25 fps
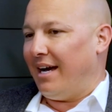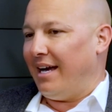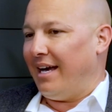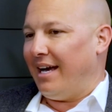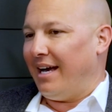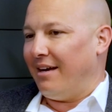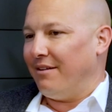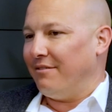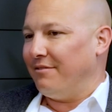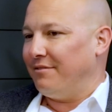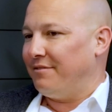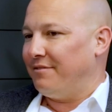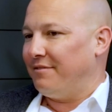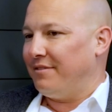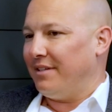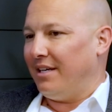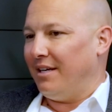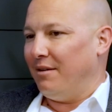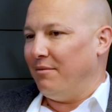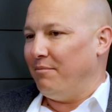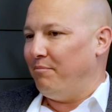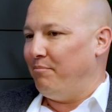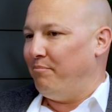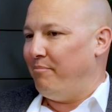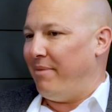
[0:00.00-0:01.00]
I have
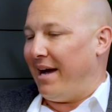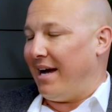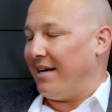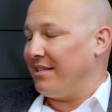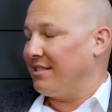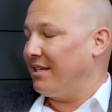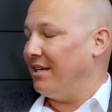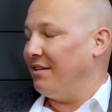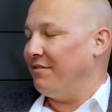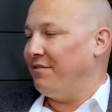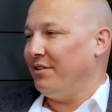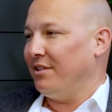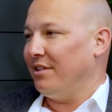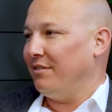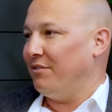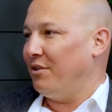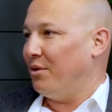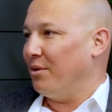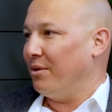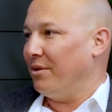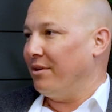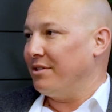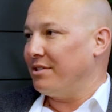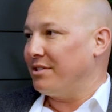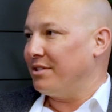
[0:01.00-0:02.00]
a basket full of
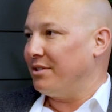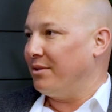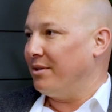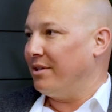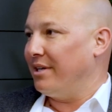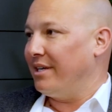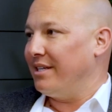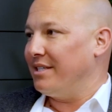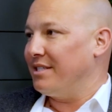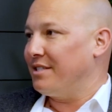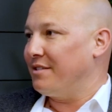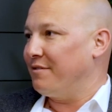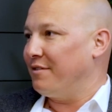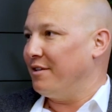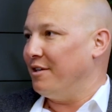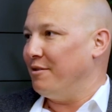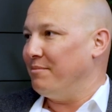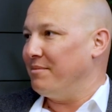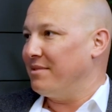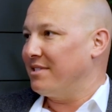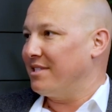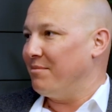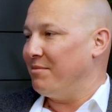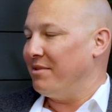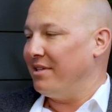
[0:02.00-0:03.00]
horror stories
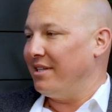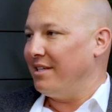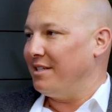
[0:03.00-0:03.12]
from some of